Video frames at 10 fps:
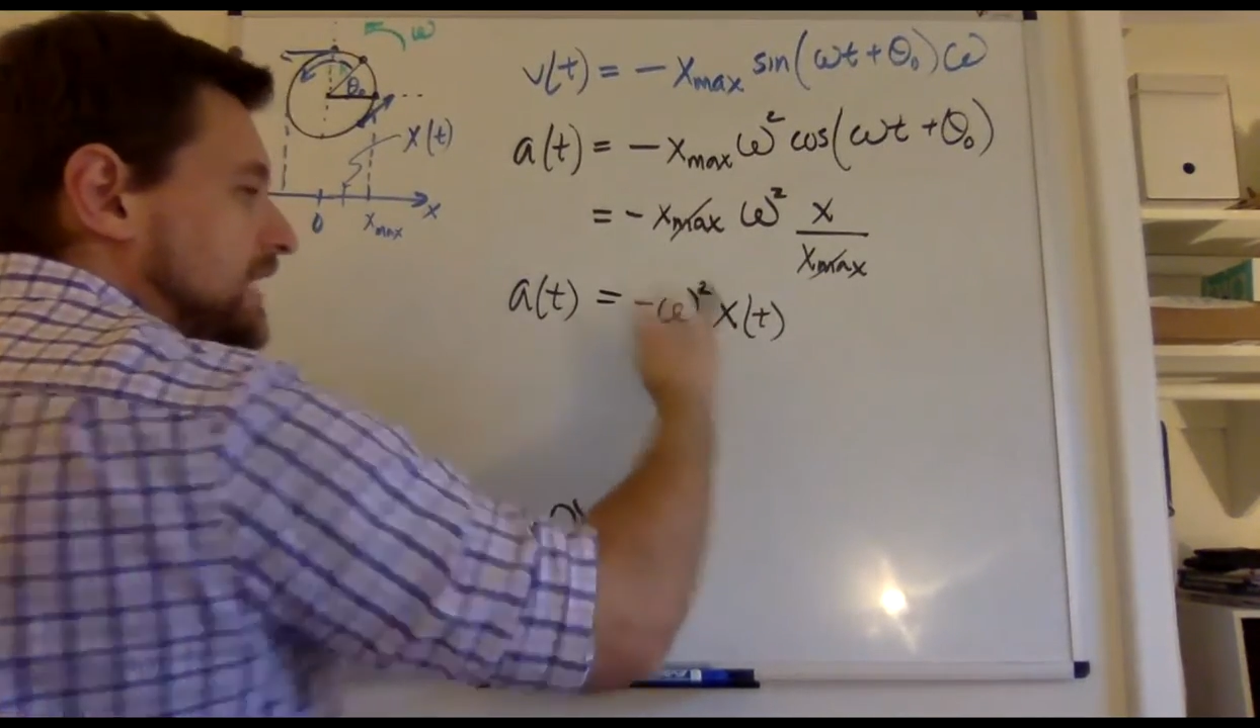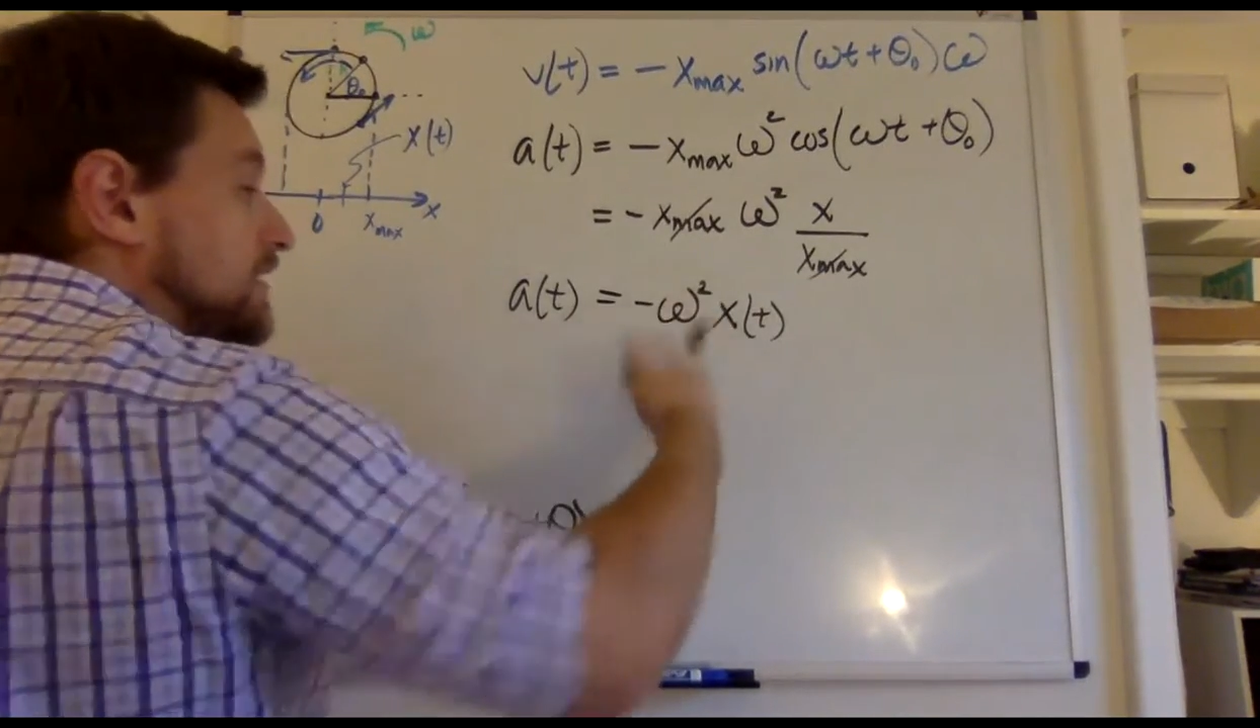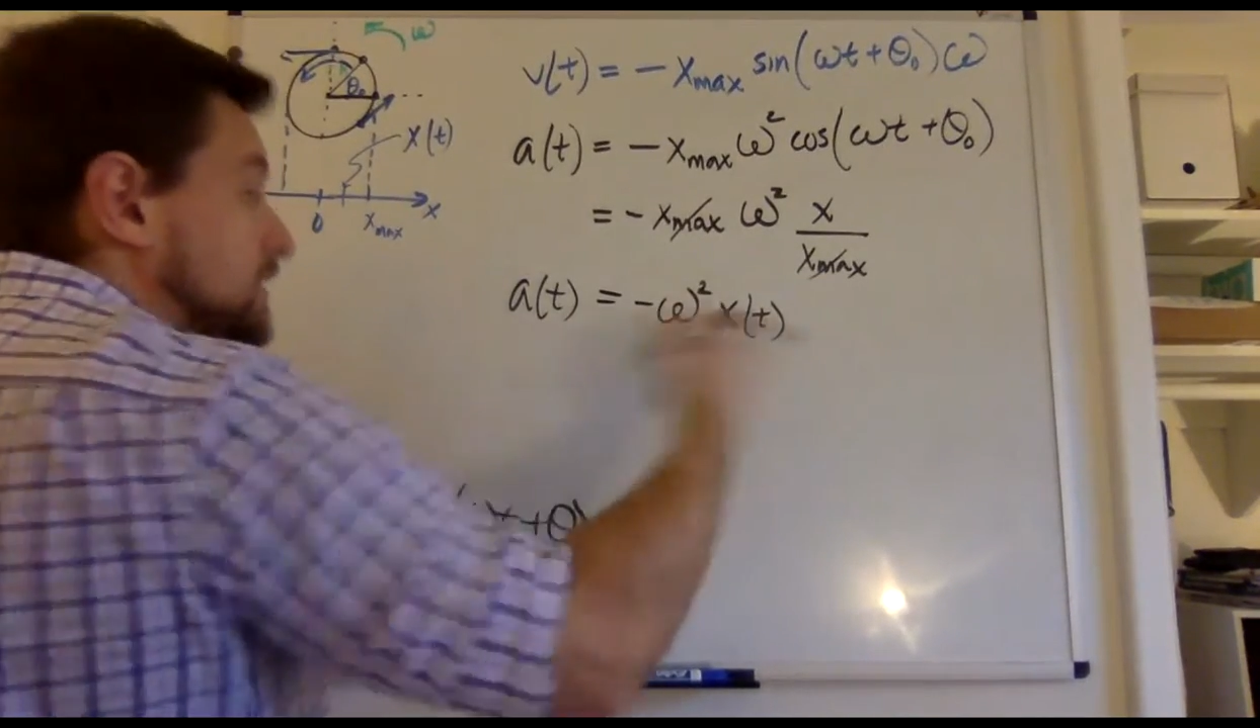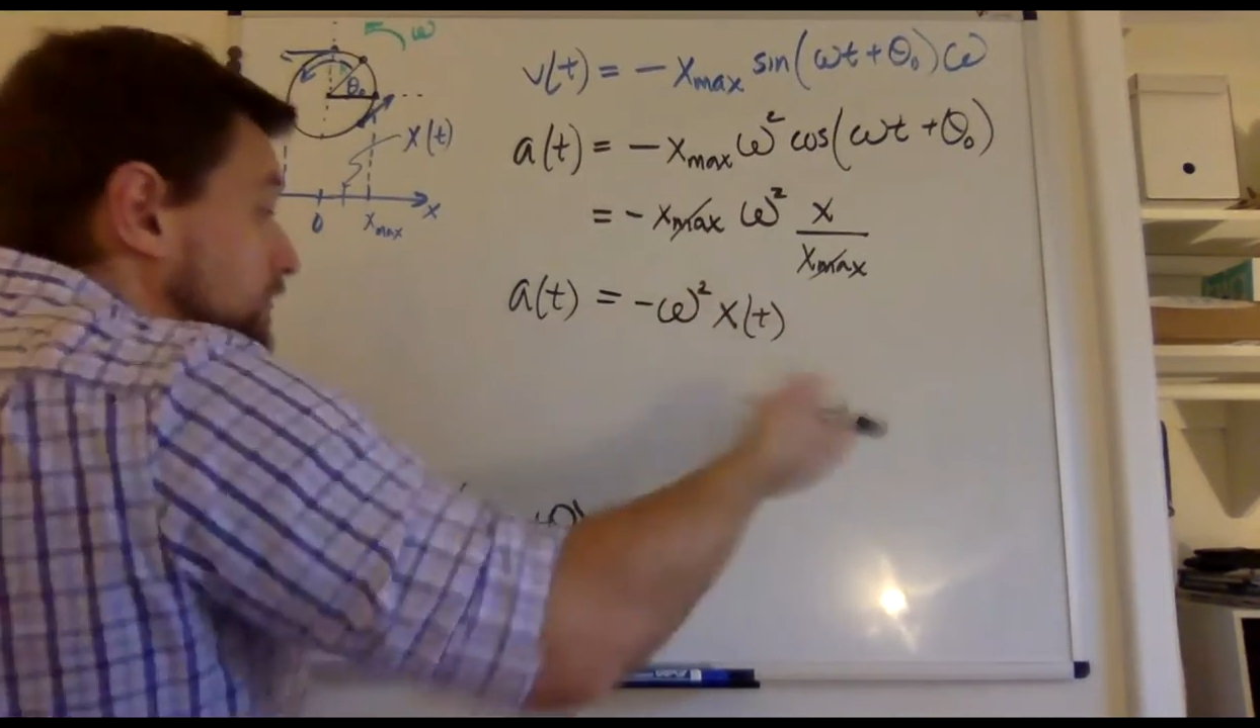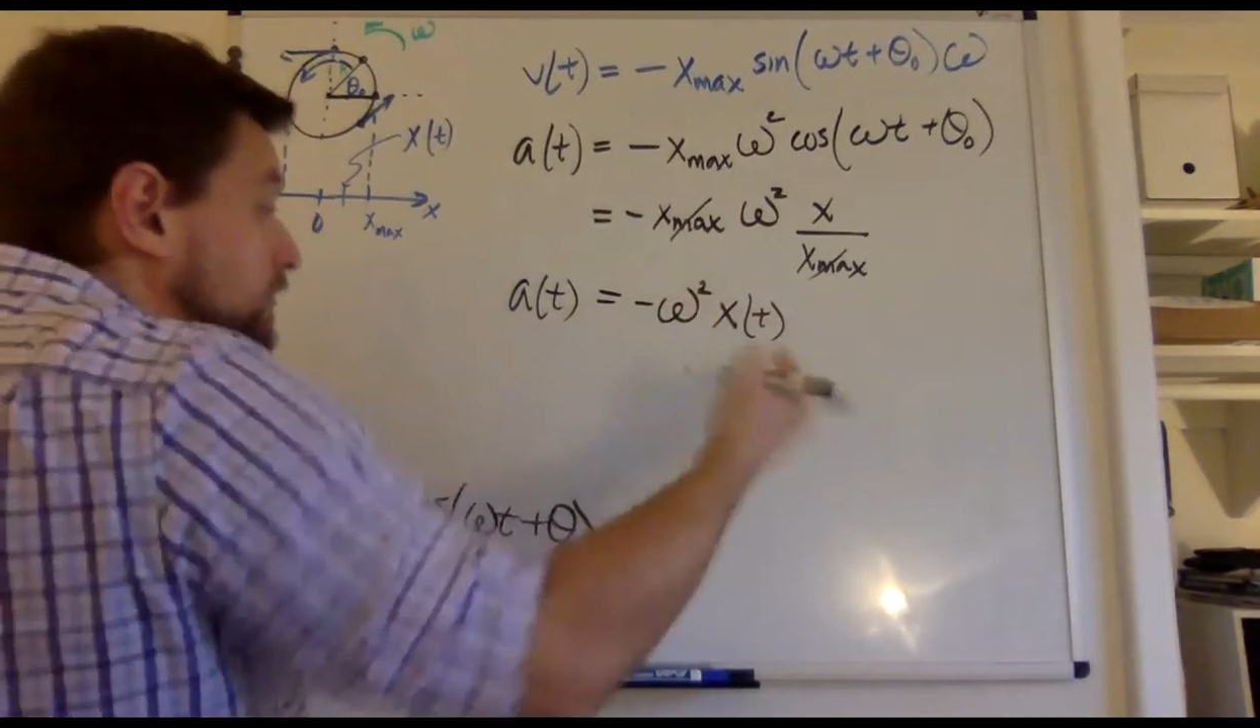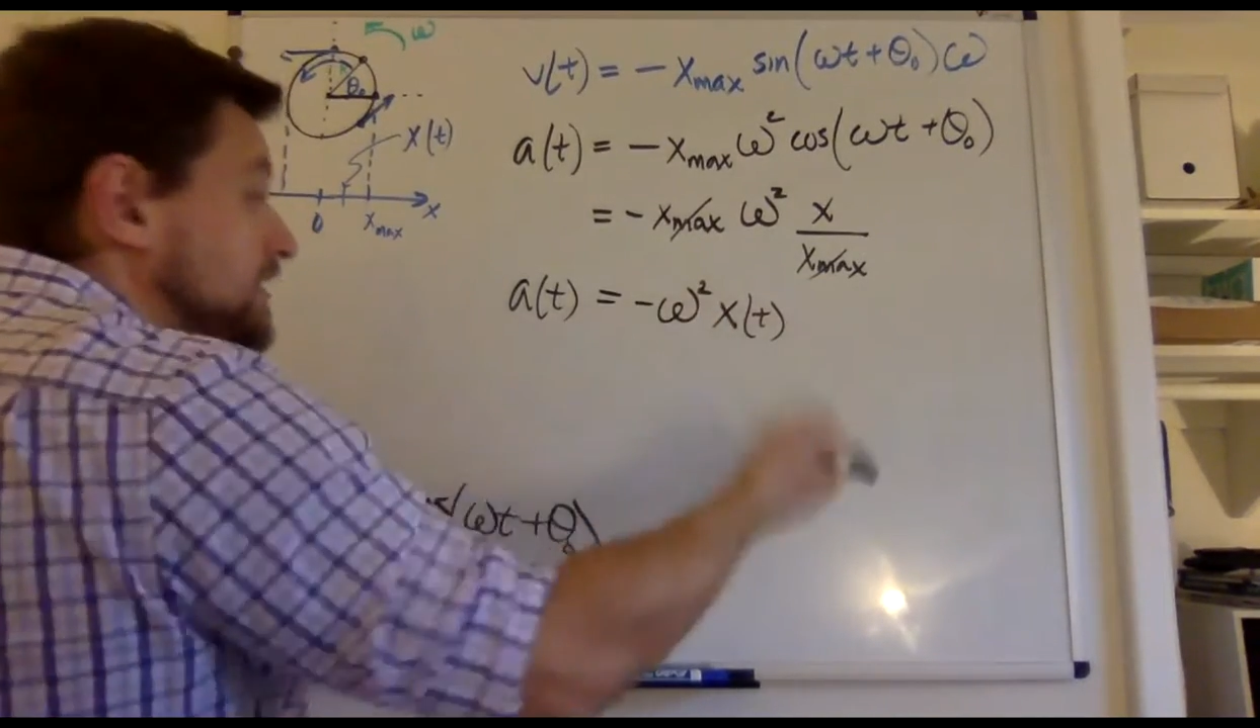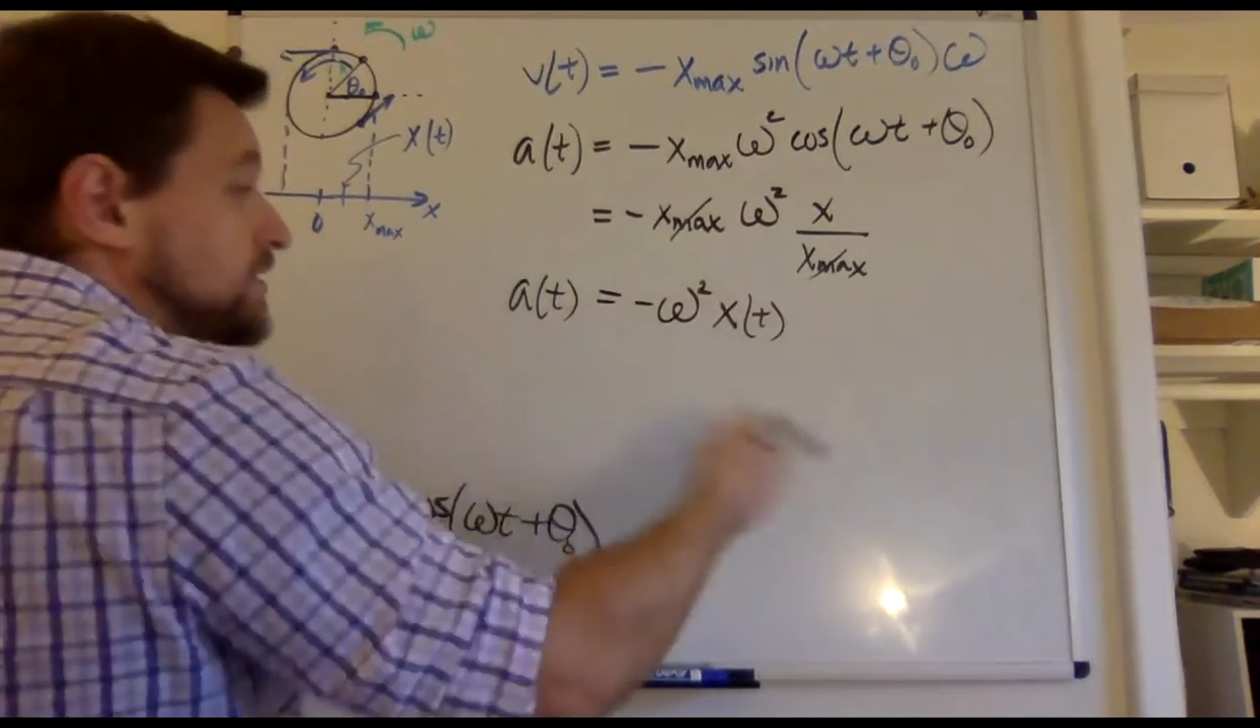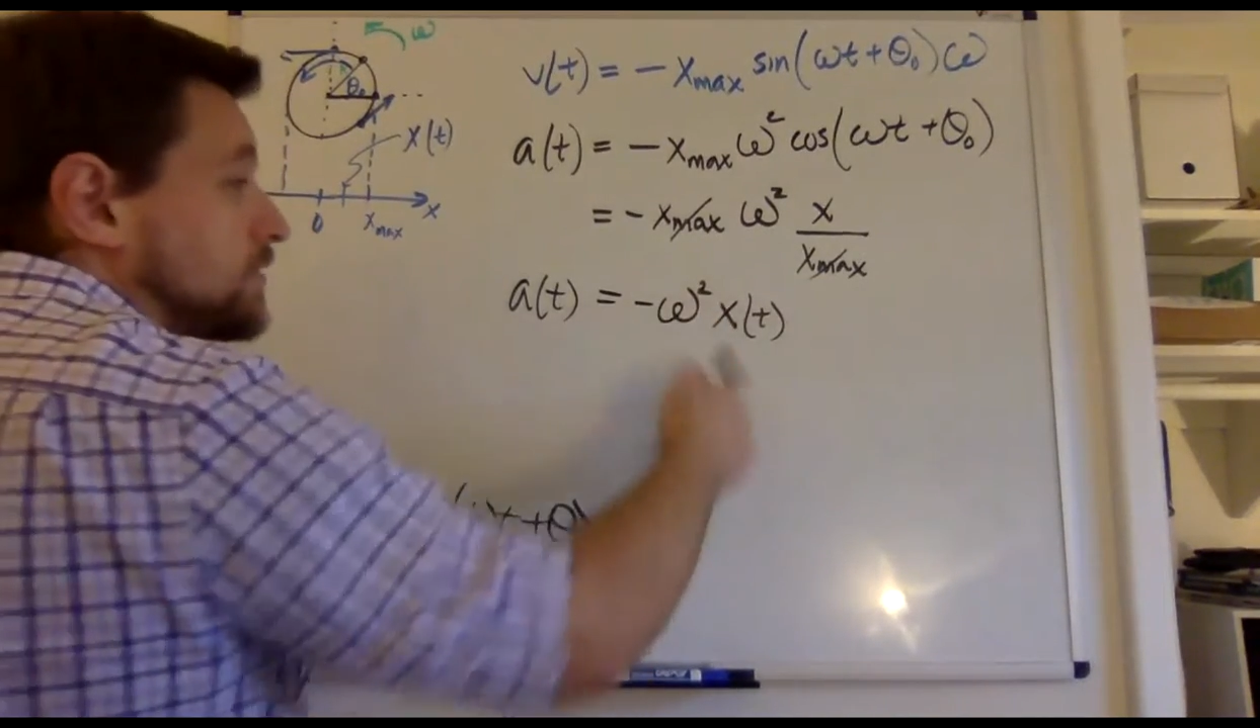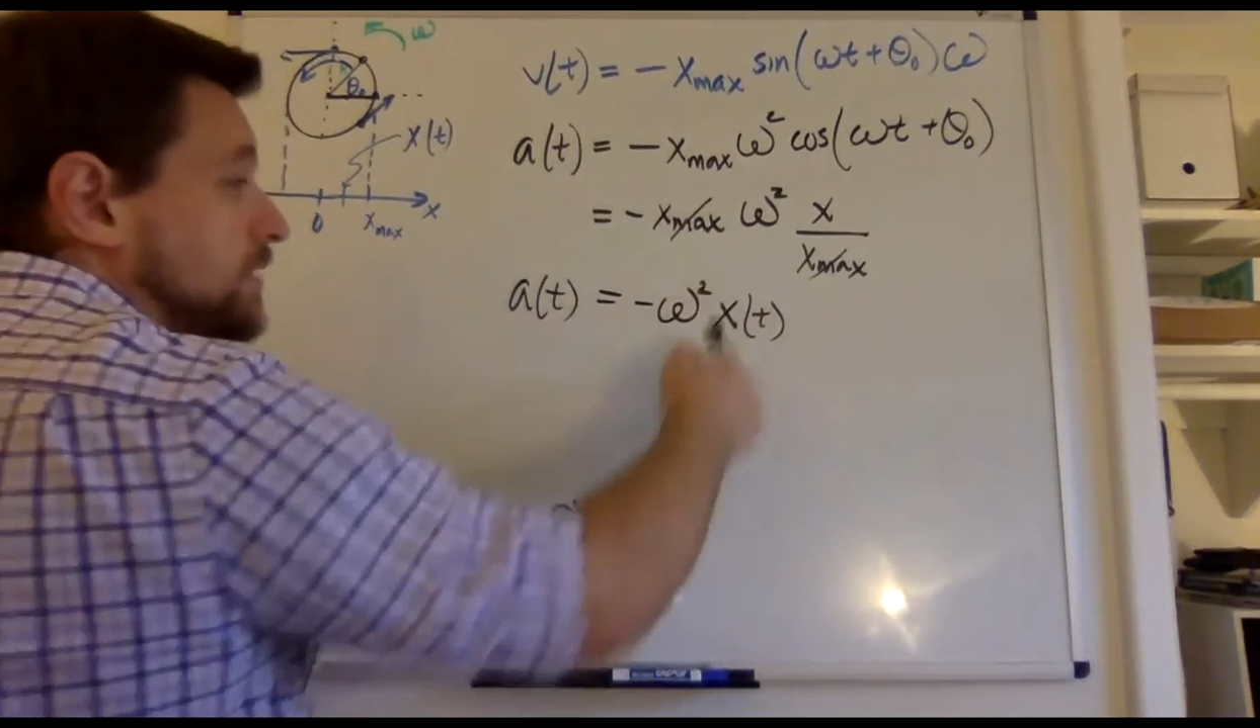that differential